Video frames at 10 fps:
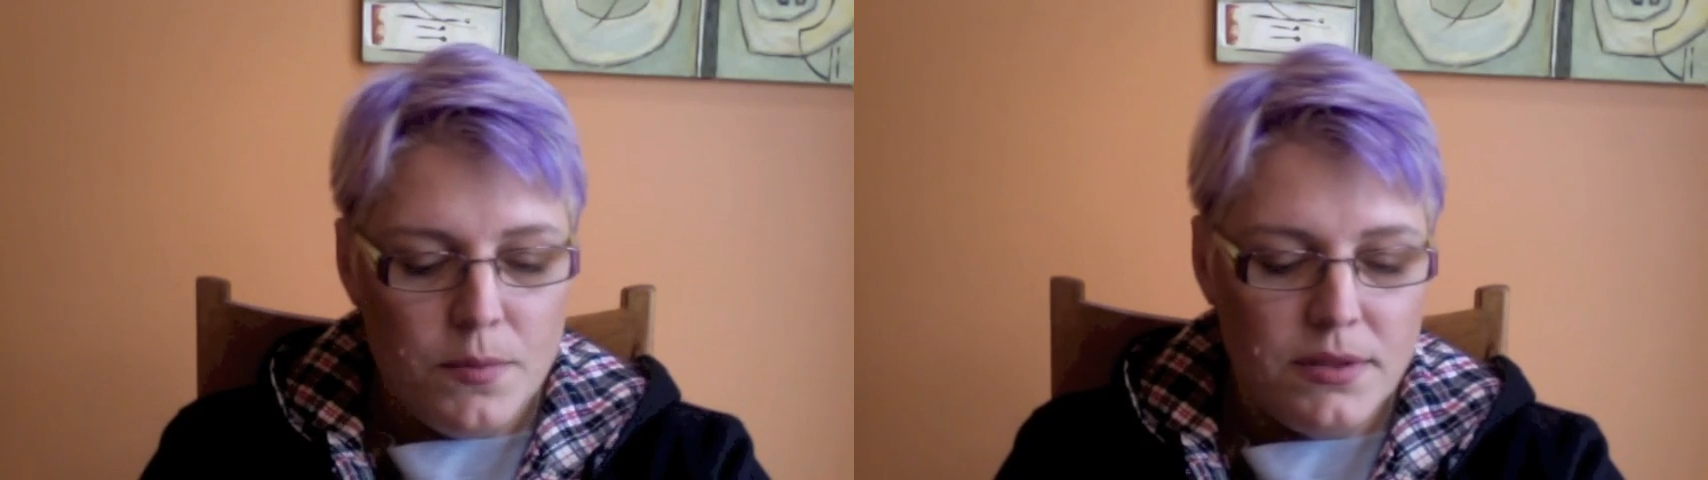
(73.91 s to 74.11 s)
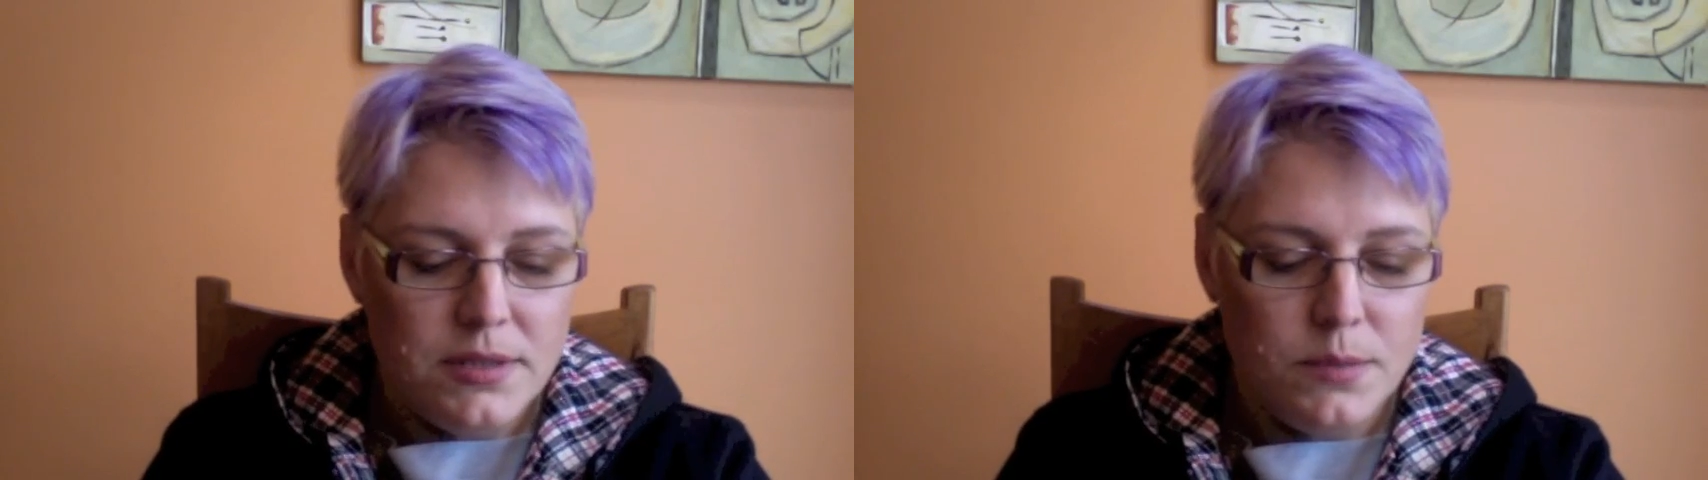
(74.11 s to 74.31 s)

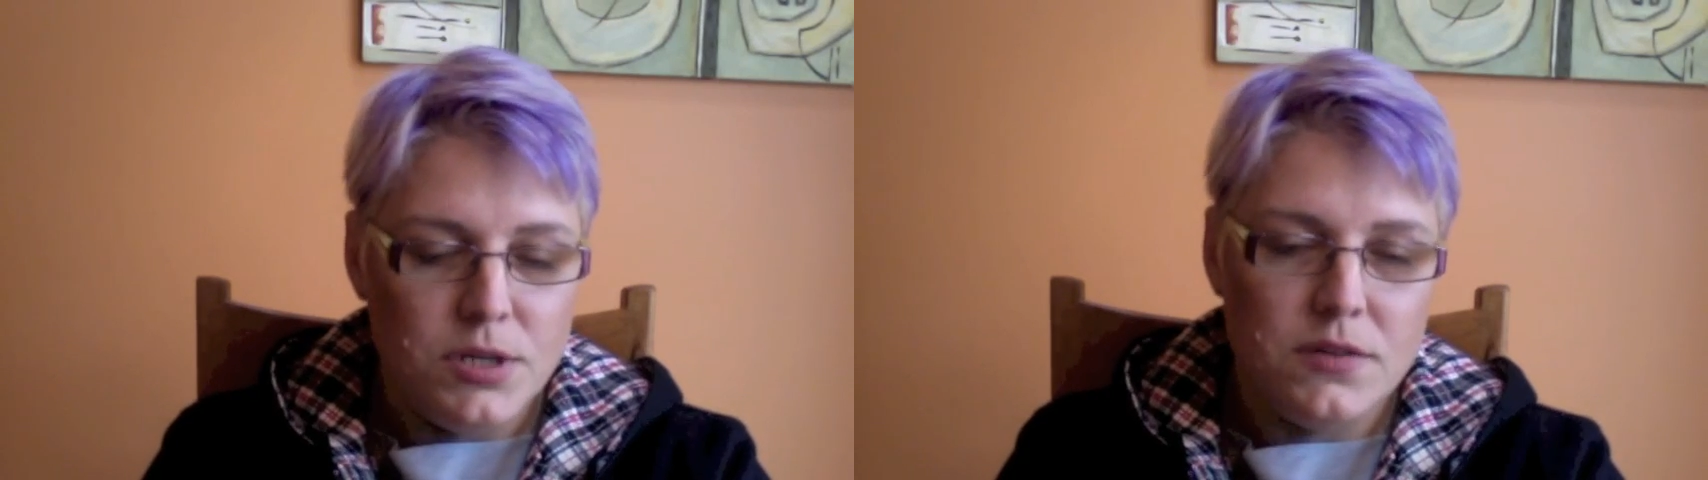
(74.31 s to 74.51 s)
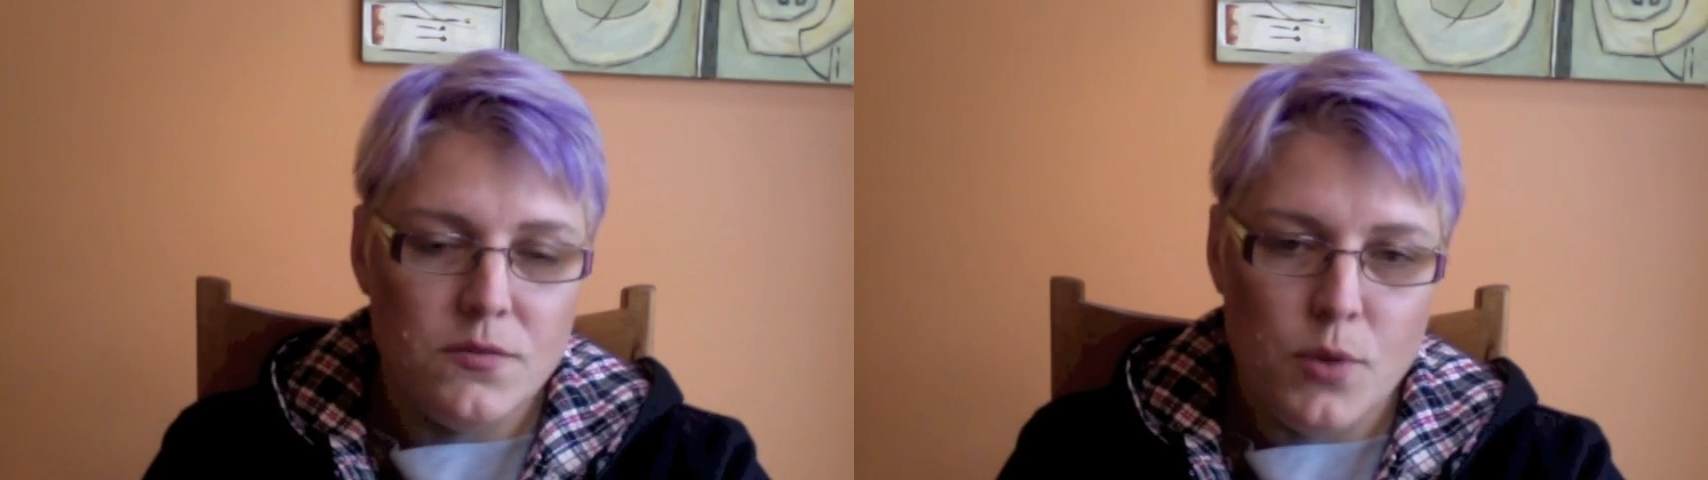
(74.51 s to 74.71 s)
the
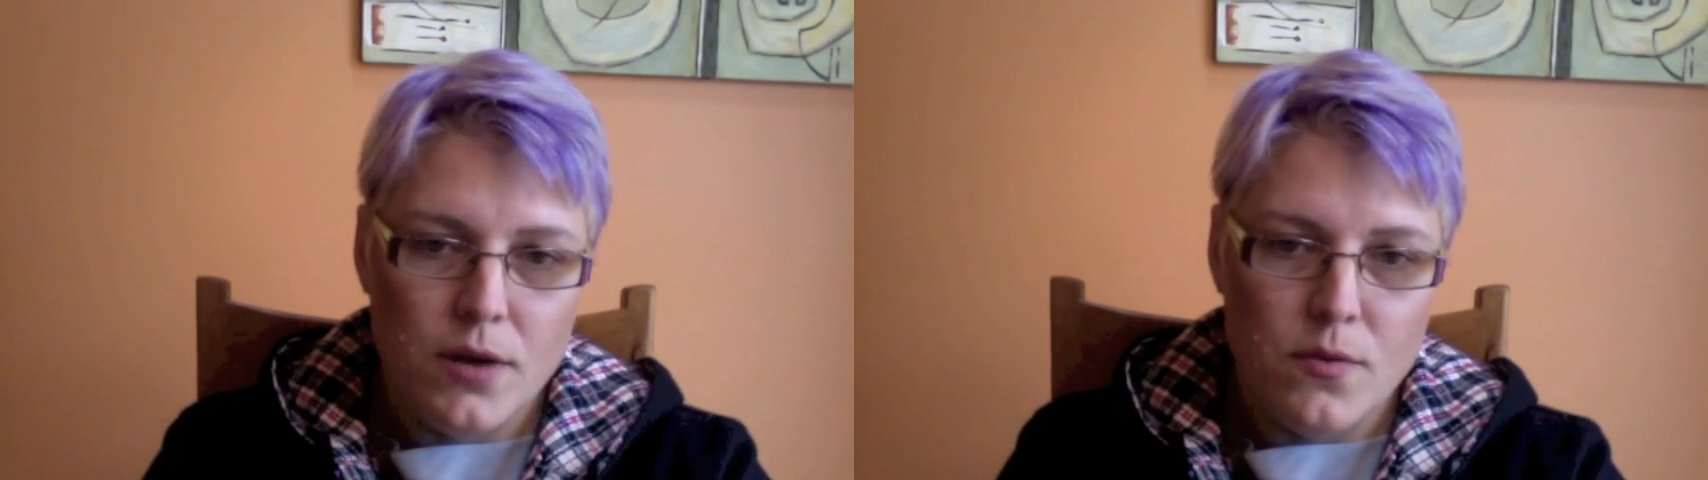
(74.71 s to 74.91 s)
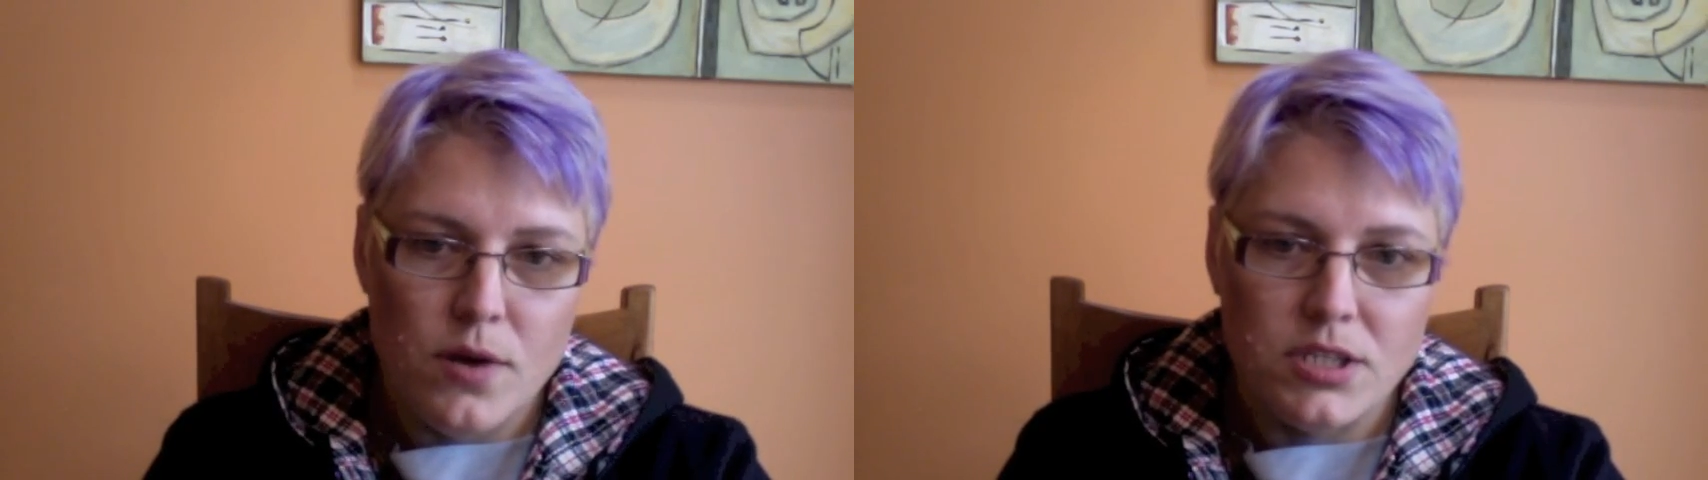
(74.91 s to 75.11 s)
subject of
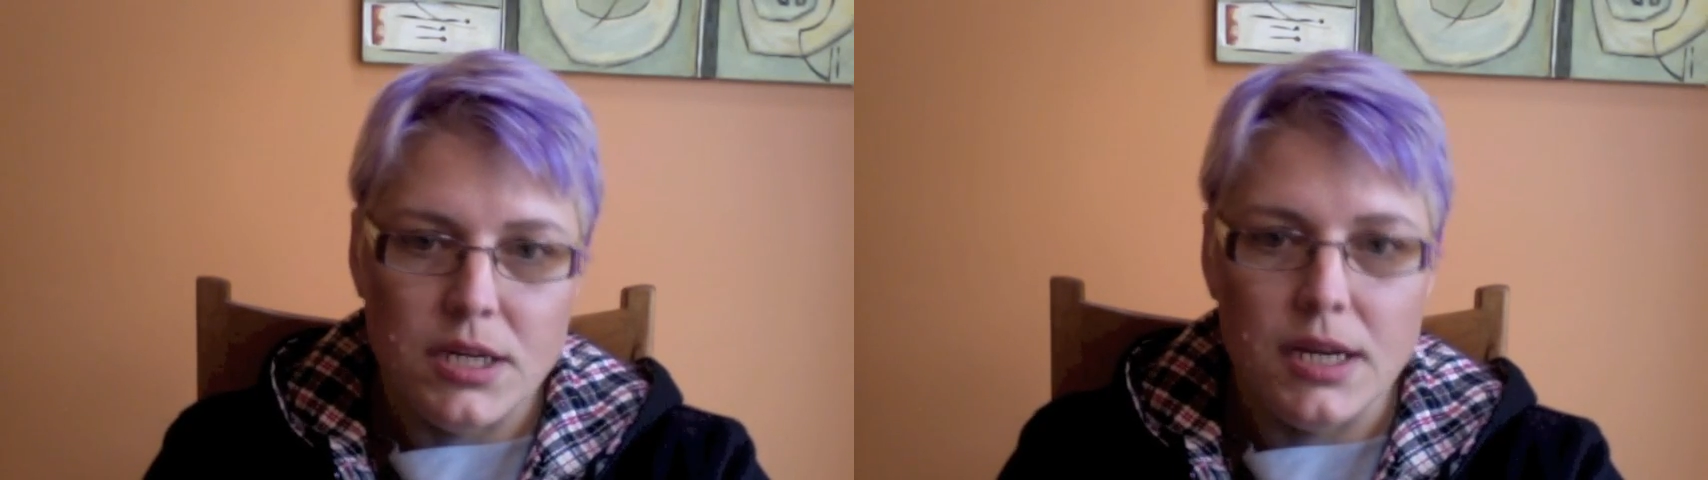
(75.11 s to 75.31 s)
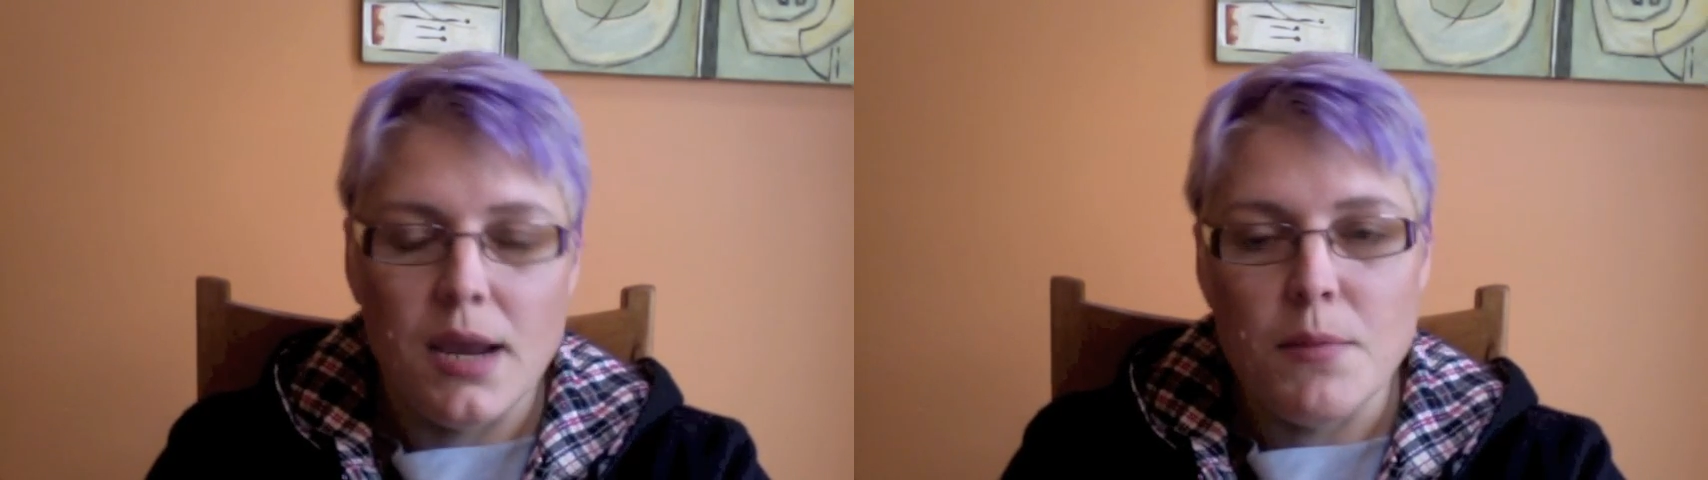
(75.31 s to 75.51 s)
brainwashing
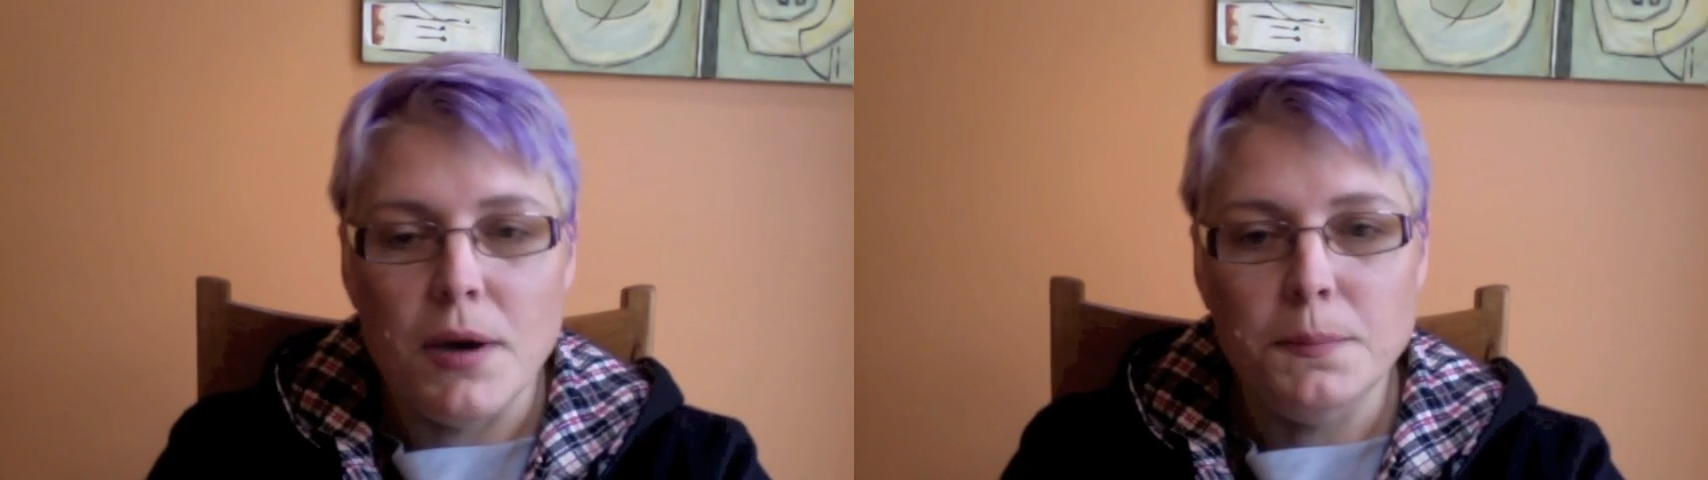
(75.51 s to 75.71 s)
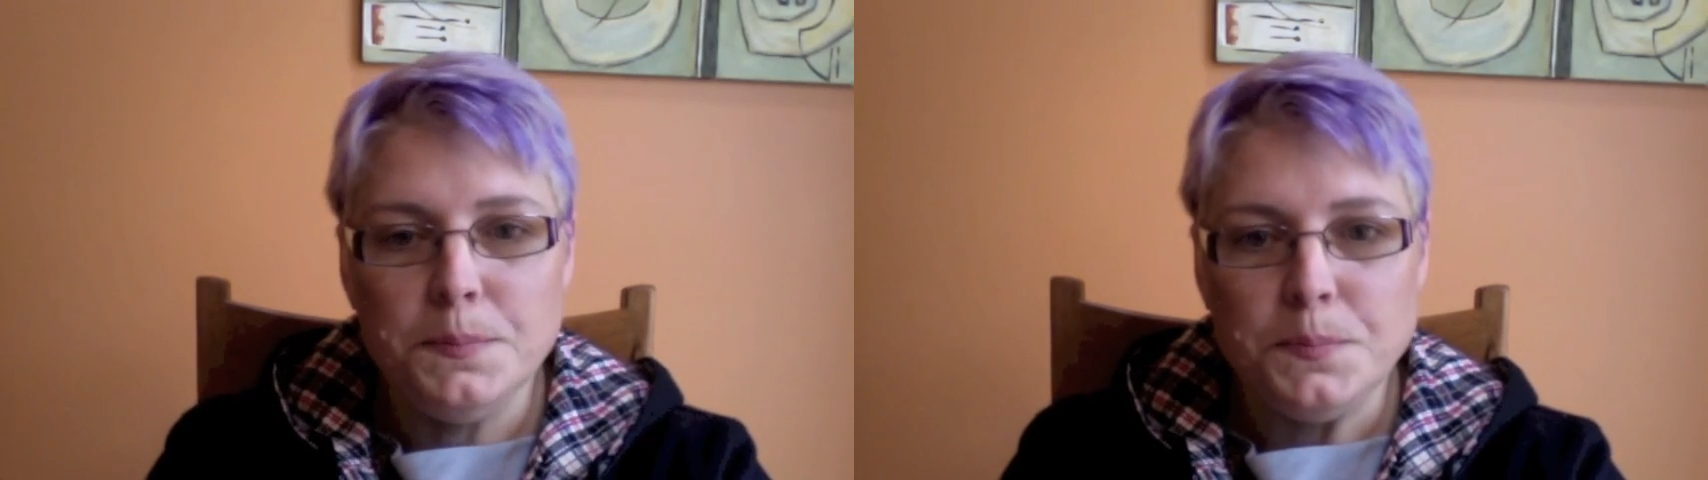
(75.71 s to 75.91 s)
came up,